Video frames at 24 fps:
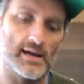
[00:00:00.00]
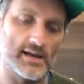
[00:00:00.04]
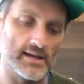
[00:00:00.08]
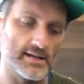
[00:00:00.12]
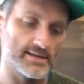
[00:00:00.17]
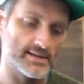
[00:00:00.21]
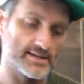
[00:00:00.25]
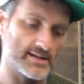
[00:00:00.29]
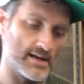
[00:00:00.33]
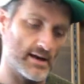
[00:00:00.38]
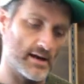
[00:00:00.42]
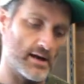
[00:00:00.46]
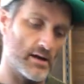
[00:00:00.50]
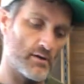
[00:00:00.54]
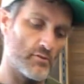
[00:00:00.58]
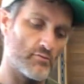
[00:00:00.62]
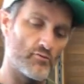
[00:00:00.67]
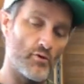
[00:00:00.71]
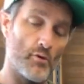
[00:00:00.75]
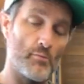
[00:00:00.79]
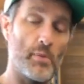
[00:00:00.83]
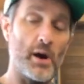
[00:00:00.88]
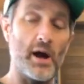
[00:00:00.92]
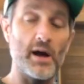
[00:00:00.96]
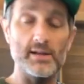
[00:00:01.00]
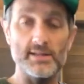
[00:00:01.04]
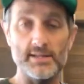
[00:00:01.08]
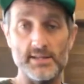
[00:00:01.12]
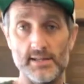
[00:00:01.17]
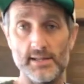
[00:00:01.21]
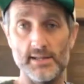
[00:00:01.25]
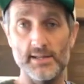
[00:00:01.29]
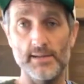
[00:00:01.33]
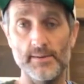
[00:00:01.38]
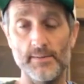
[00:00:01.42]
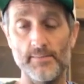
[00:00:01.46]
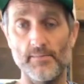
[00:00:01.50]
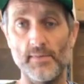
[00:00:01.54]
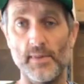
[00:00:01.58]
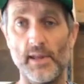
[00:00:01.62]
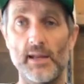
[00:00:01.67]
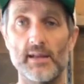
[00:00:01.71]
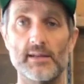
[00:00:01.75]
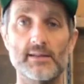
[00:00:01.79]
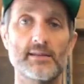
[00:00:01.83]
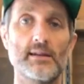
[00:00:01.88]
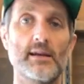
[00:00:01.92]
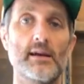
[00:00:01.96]
It's robust.
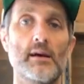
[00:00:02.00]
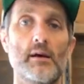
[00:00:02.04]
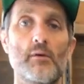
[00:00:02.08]
It's